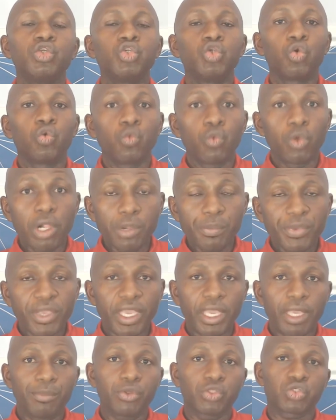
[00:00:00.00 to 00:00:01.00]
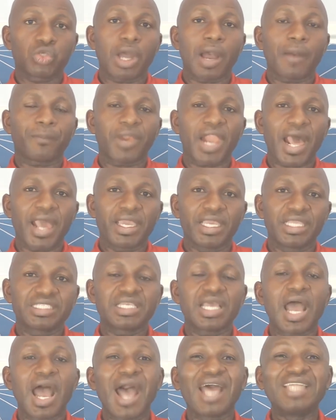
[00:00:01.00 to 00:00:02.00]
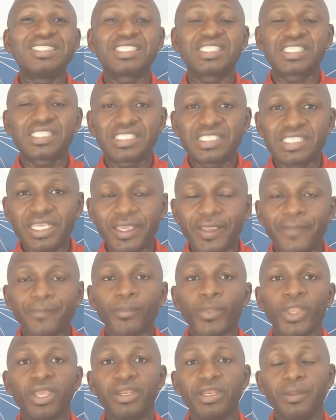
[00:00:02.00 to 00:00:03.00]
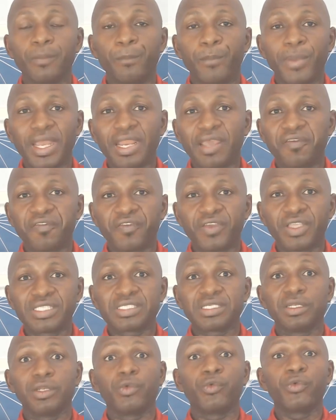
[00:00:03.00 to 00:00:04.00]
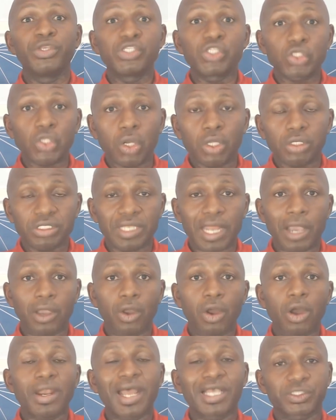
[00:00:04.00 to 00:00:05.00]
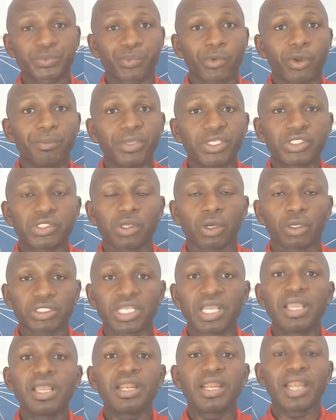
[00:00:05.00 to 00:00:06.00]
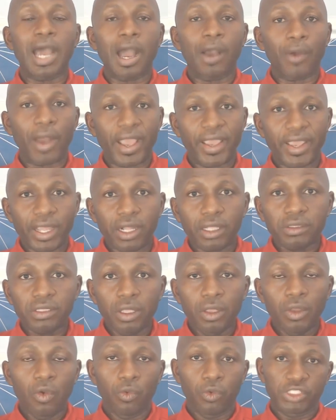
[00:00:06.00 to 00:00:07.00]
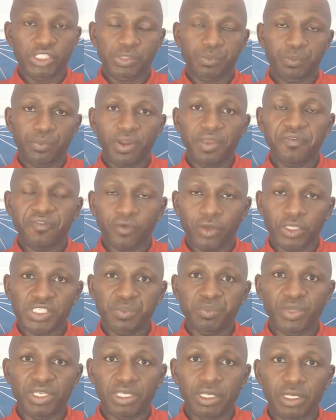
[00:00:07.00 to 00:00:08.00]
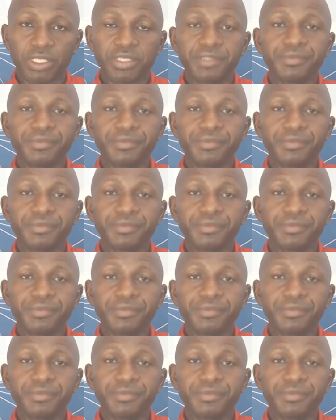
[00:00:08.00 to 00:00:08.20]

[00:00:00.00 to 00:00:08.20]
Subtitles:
will be able to apply it and see the benefits, the result that God has promised us, that our health will spring forth speedily